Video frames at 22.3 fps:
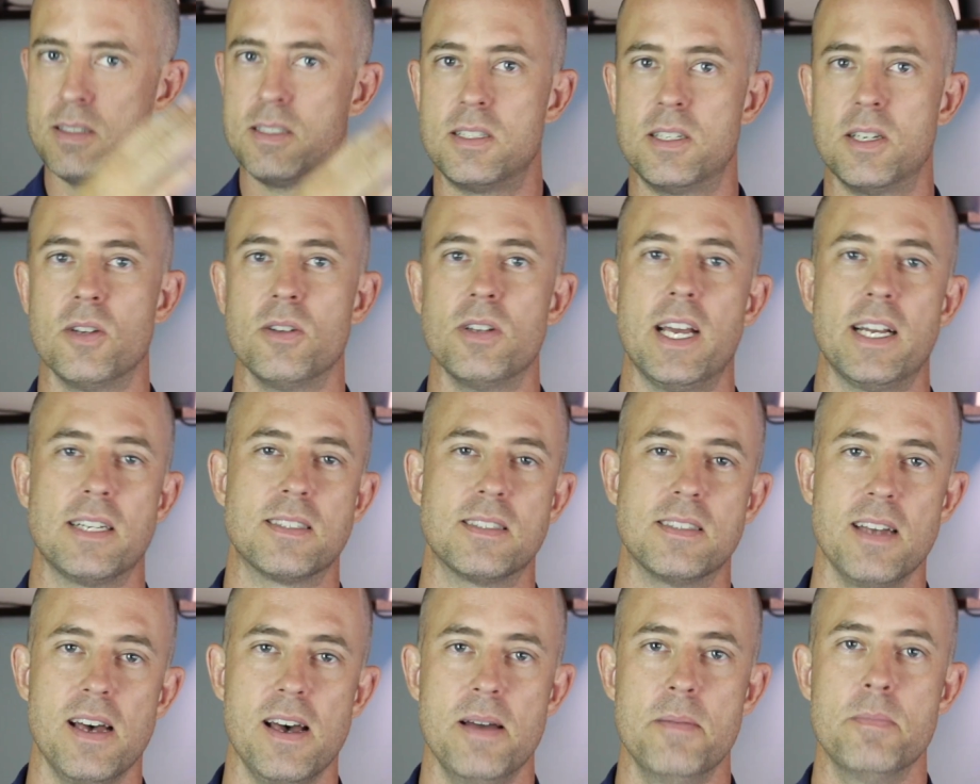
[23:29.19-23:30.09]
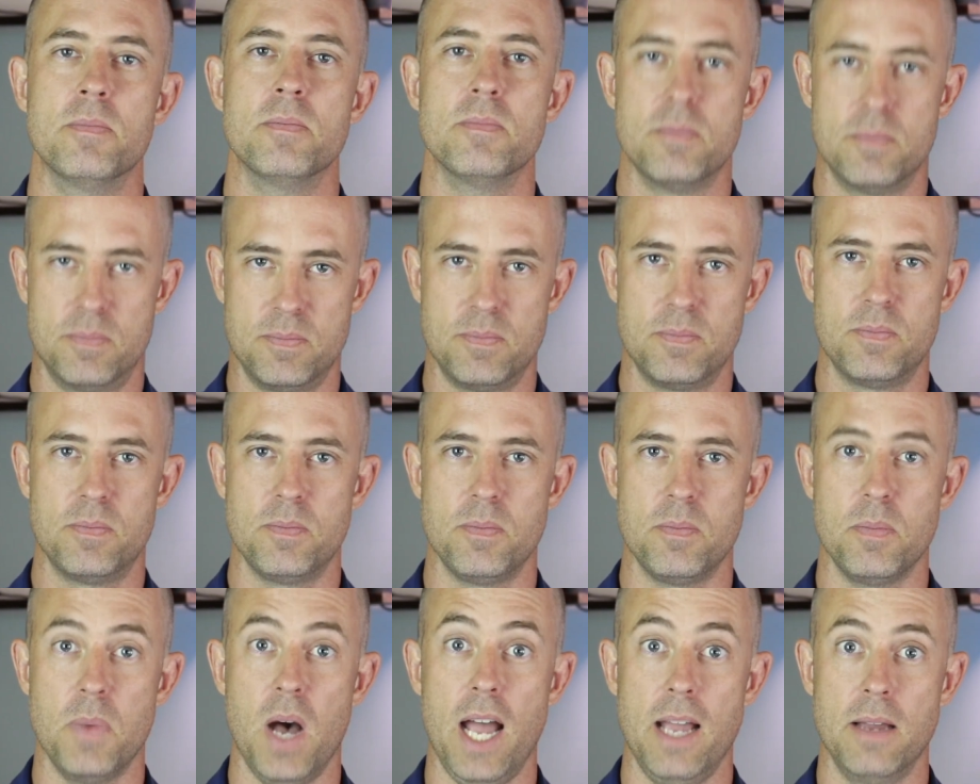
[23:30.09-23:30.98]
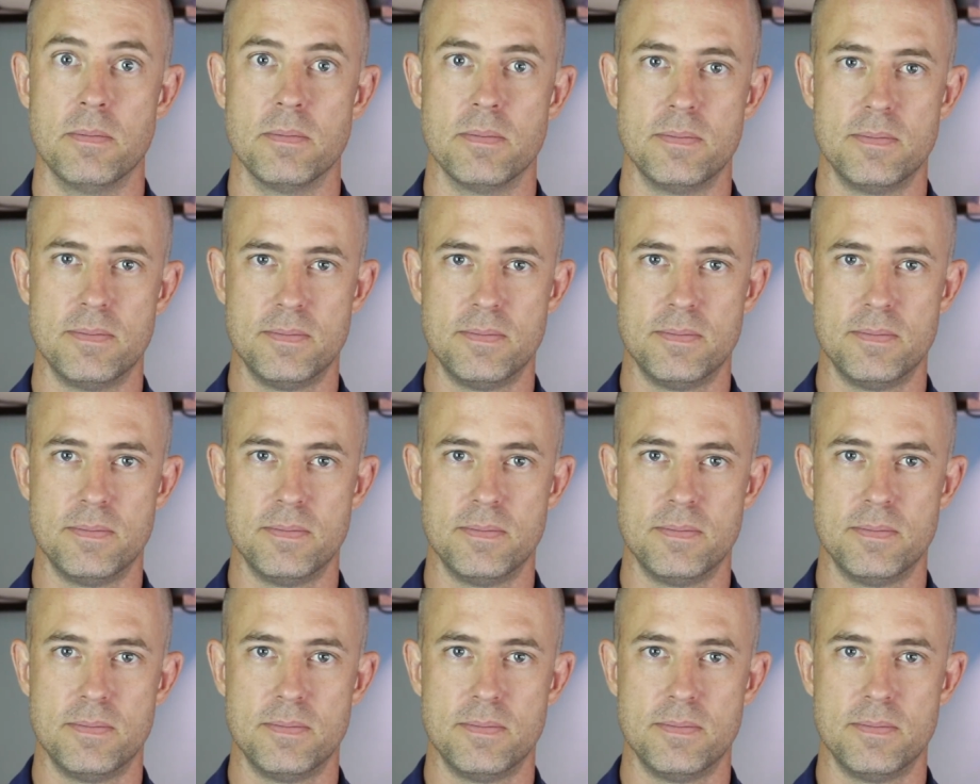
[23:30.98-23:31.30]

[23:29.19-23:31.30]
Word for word: Till next time, bye.